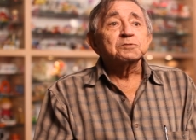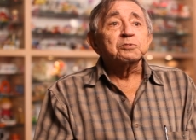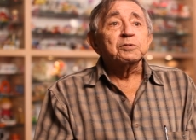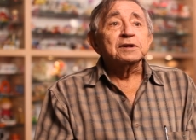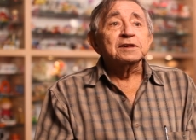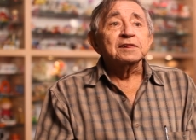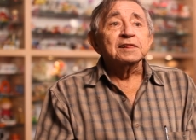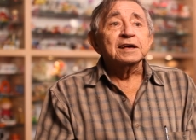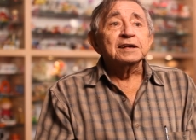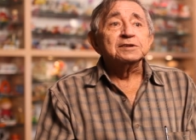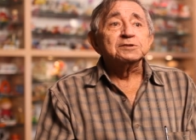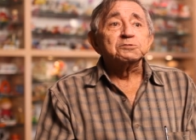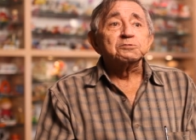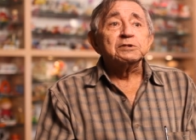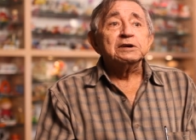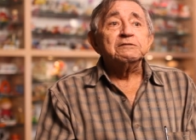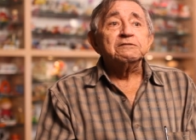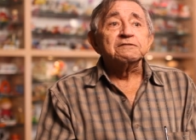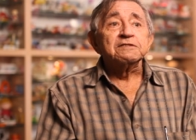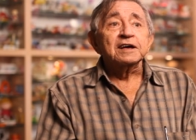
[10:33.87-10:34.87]
twin lens
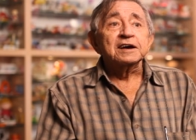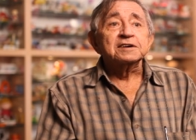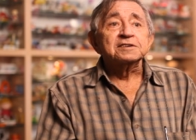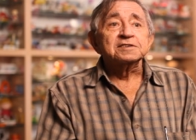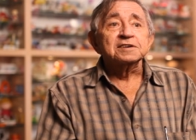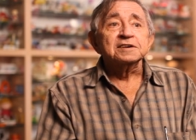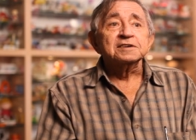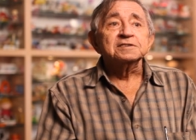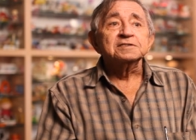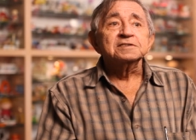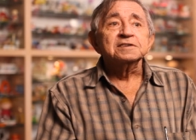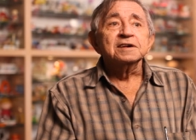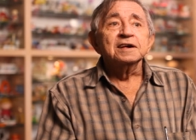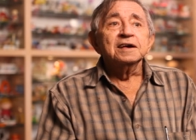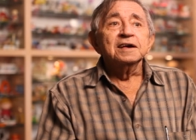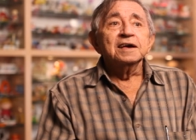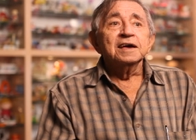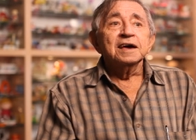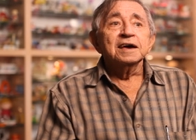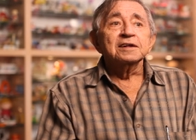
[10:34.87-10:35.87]
reflexes
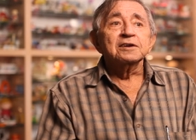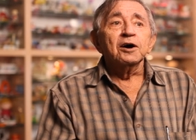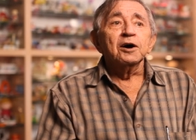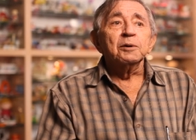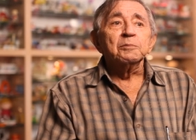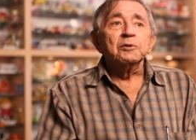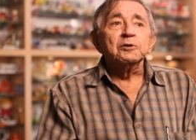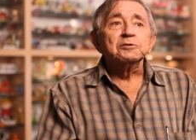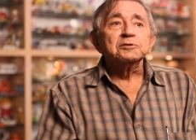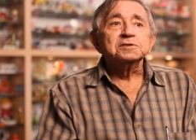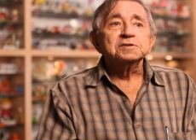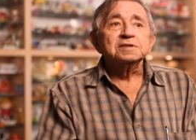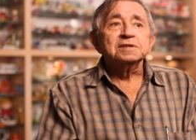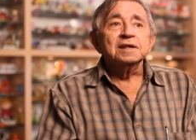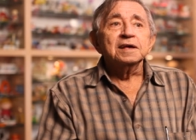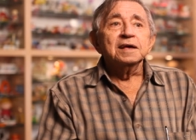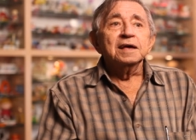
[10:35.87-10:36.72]
and almost